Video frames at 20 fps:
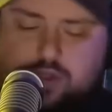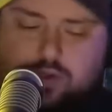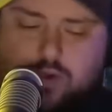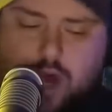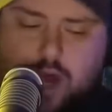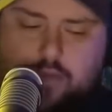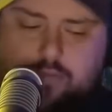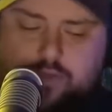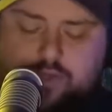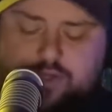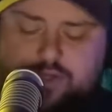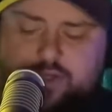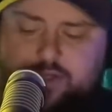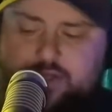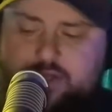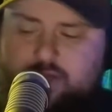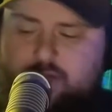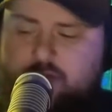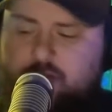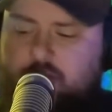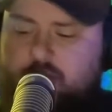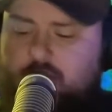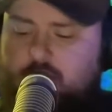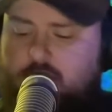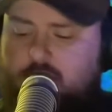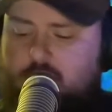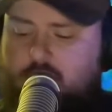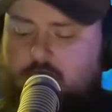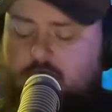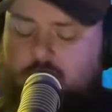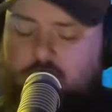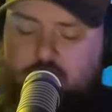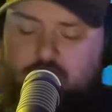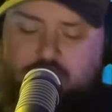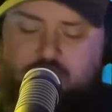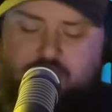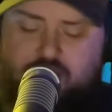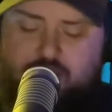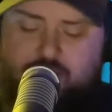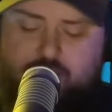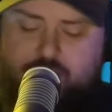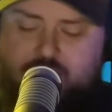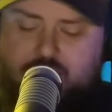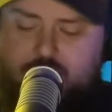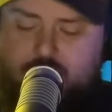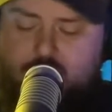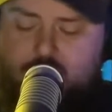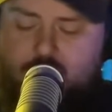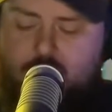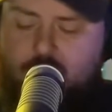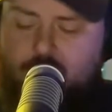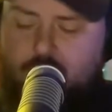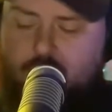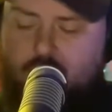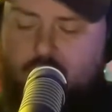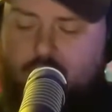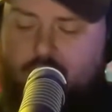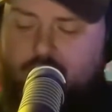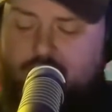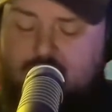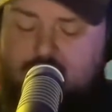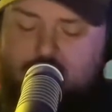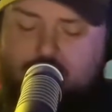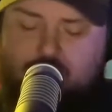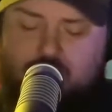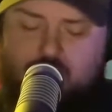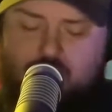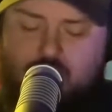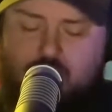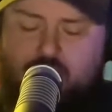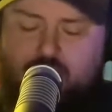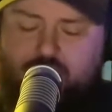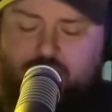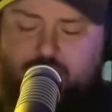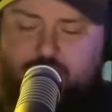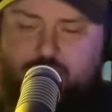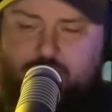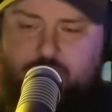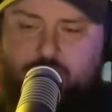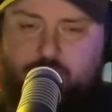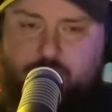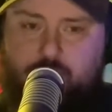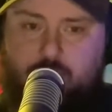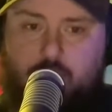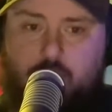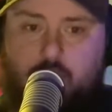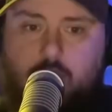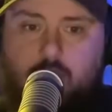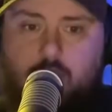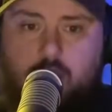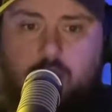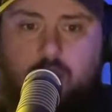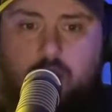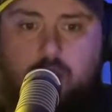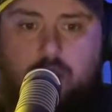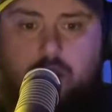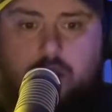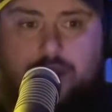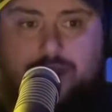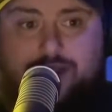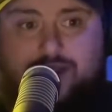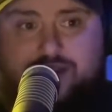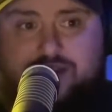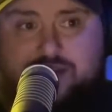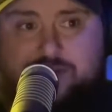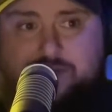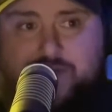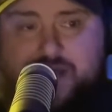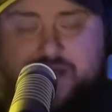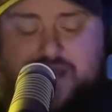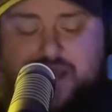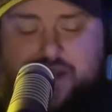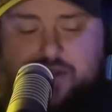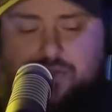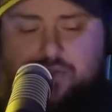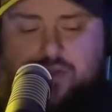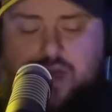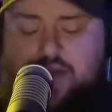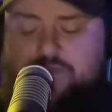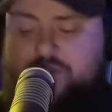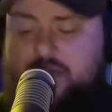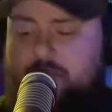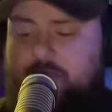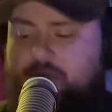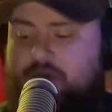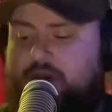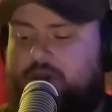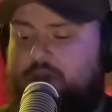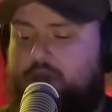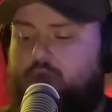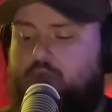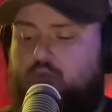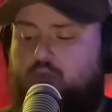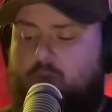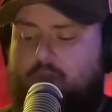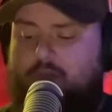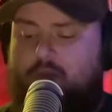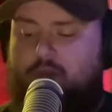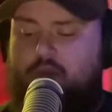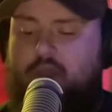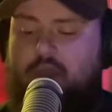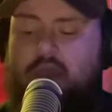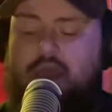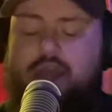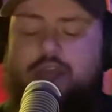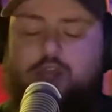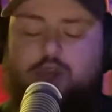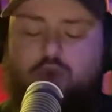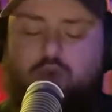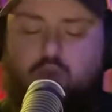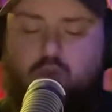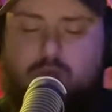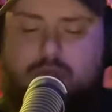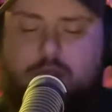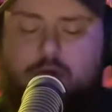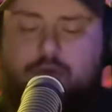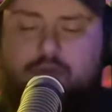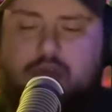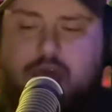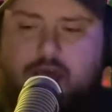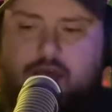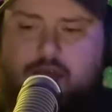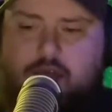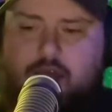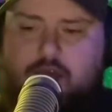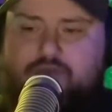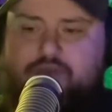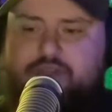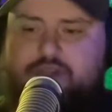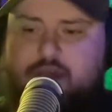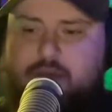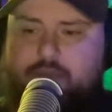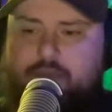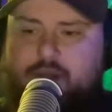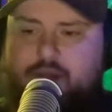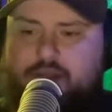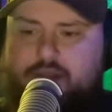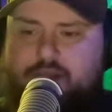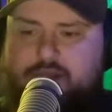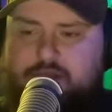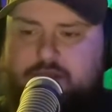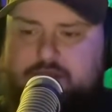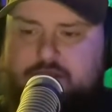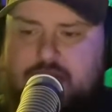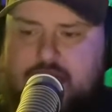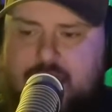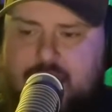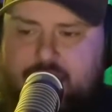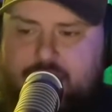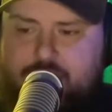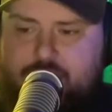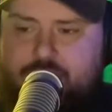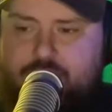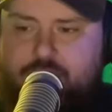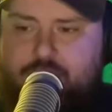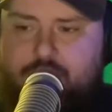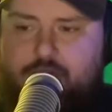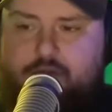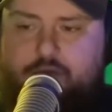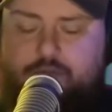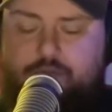two options? Get better or get out of my life. That doesn't mean that you love them, but you will not love somebody to death.